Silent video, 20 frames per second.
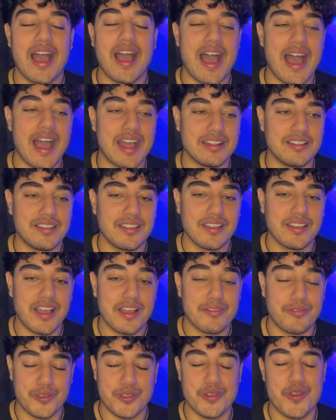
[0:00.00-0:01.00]
And I
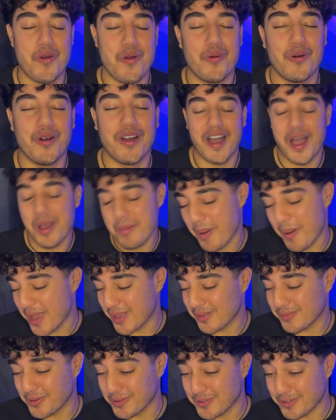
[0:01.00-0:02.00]
thought, you know what, I might
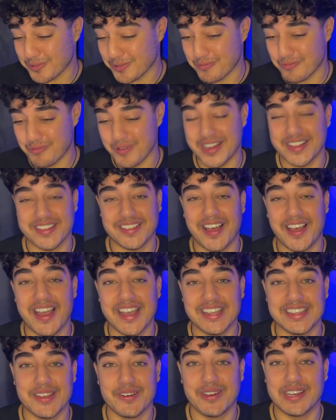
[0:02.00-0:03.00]
as well just rinse that
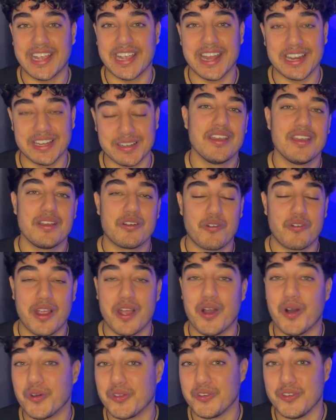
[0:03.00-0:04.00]
idea again and create a
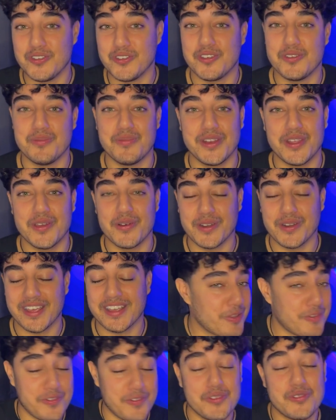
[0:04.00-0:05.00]
whole YouTube video on
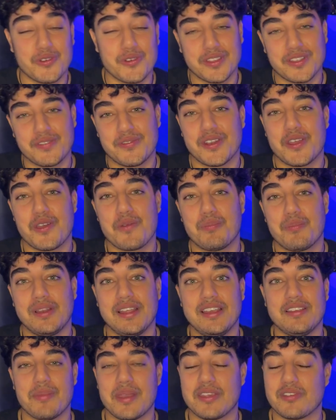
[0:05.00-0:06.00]
it. If you enjoyed this video,
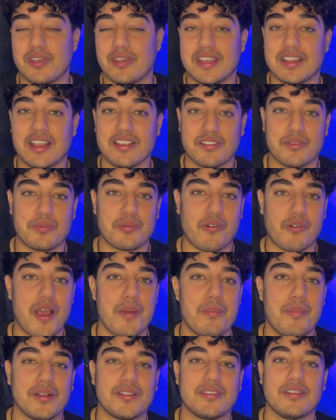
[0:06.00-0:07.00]
please make sure you hit that subscribe
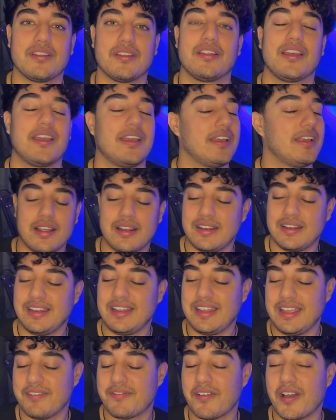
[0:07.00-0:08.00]
button,
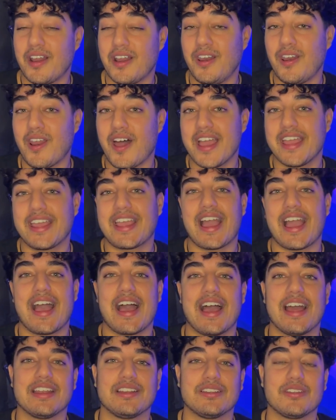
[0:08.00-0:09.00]
leave a like
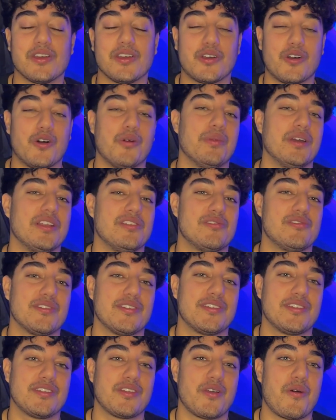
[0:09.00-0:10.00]
and a comment
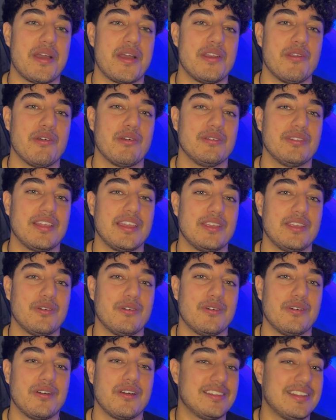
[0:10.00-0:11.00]
just so I know that
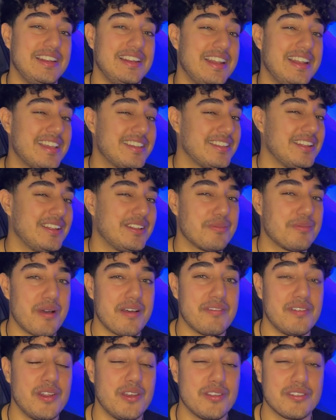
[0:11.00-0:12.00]
you're listening to
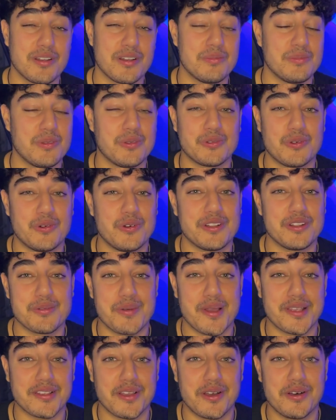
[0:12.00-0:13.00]
my videos and I'm not talking to
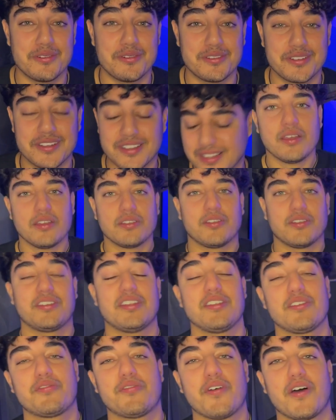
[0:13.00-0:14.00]
myself. So
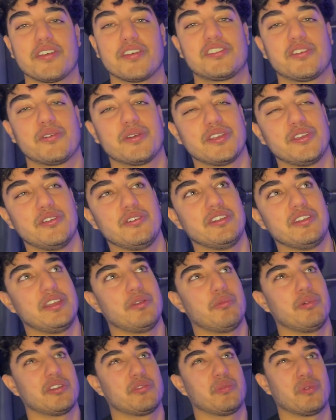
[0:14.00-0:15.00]
since first year at
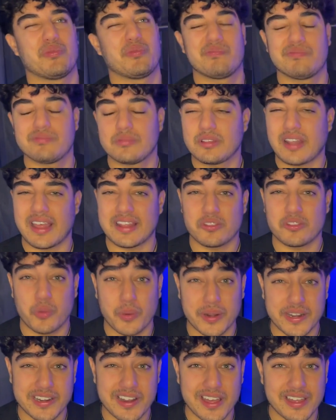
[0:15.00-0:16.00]
uni, which was like
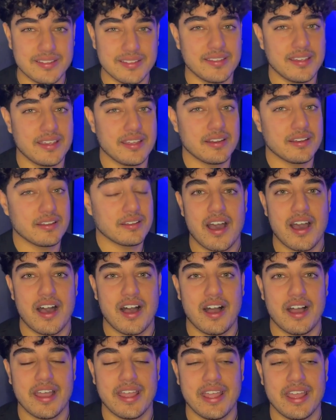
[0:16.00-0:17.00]
2019,
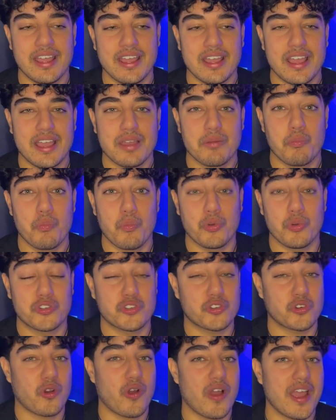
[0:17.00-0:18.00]
I was
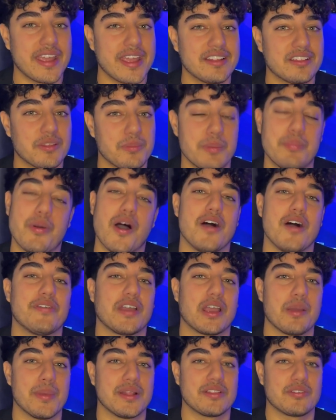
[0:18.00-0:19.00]
trying to be
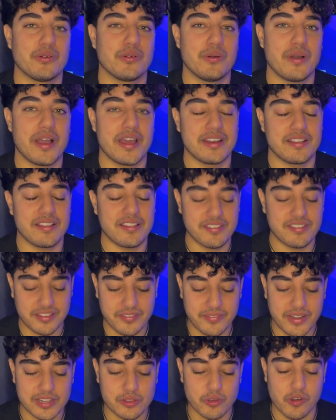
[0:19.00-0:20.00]
perfect at med school. And this is
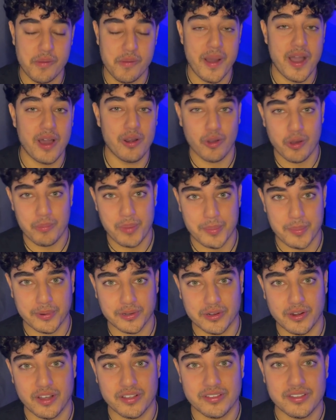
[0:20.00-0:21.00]
something I talk about a lot on my
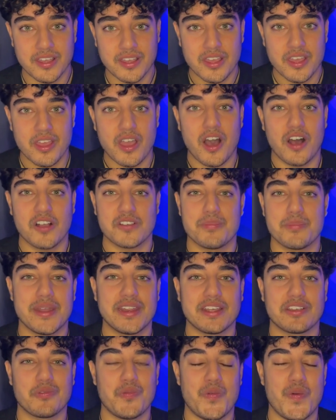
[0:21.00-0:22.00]
podcast. Us
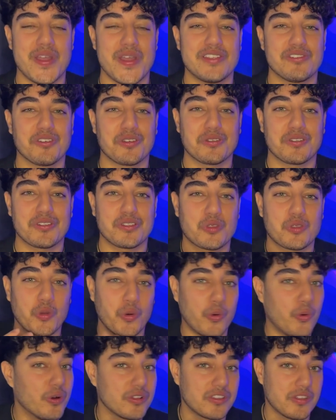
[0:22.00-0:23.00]
medics, we're just
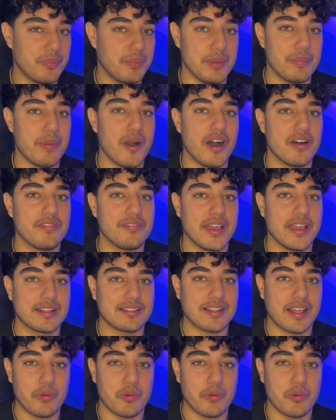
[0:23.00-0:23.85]
taught to be perfect.